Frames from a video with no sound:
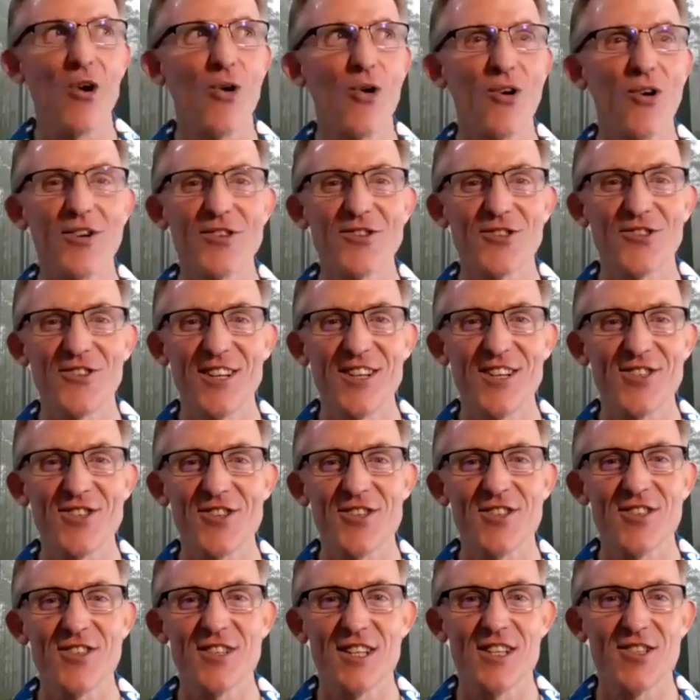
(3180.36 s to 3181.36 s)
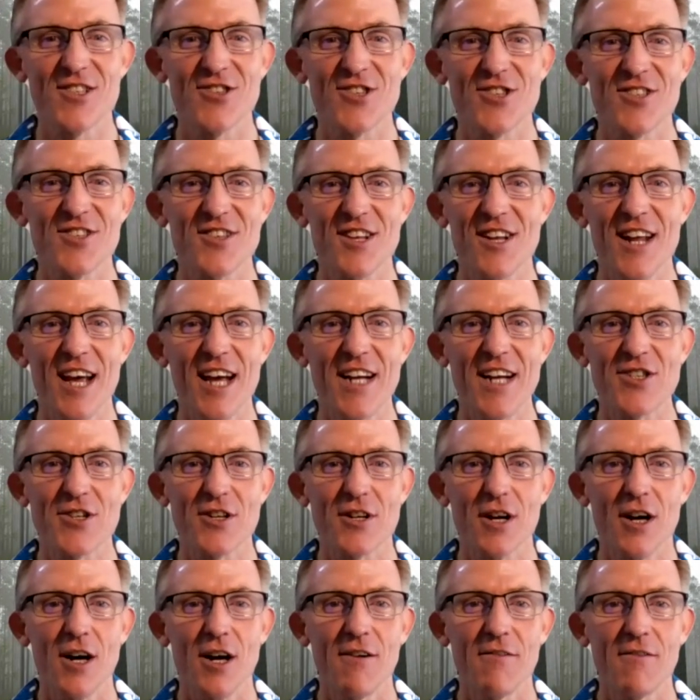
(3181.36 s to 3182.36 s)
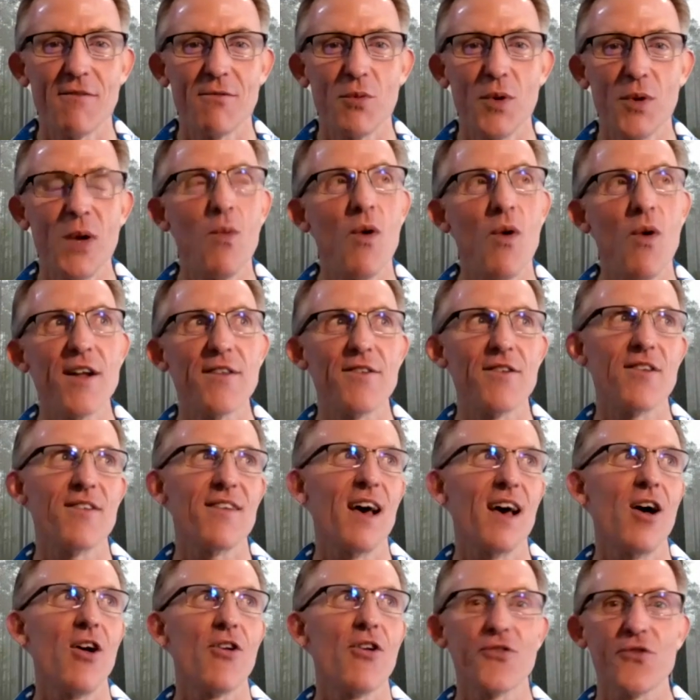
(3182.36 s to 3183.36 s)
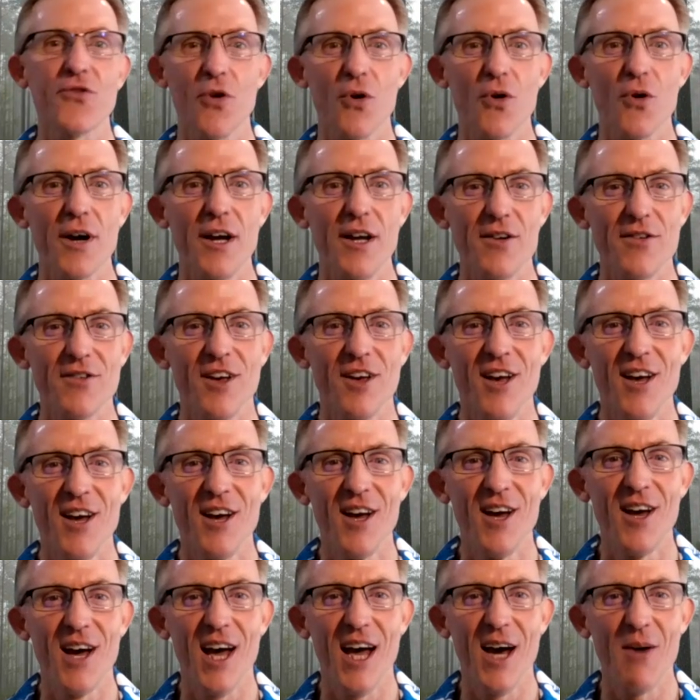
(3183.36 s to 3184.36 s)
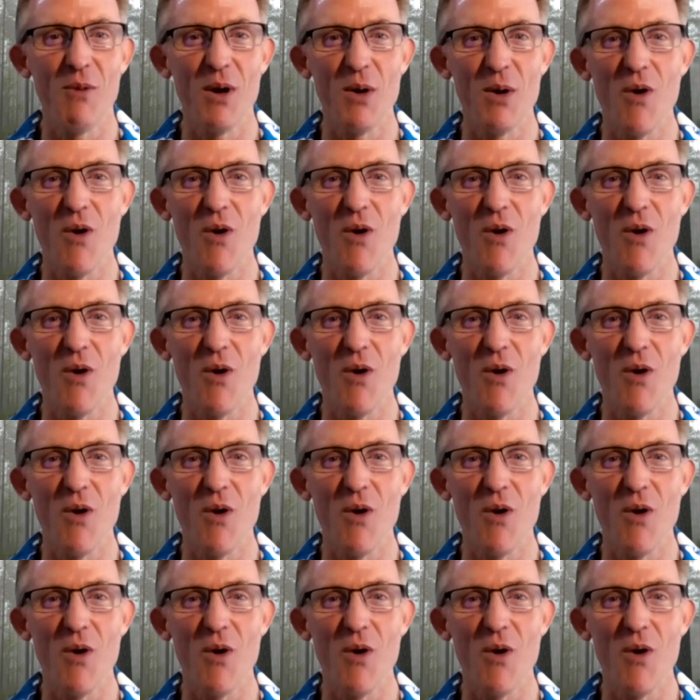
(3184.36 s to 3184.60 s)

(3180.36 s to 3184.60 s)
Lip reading: oral traditions, and just the nature of we want to tell stories and we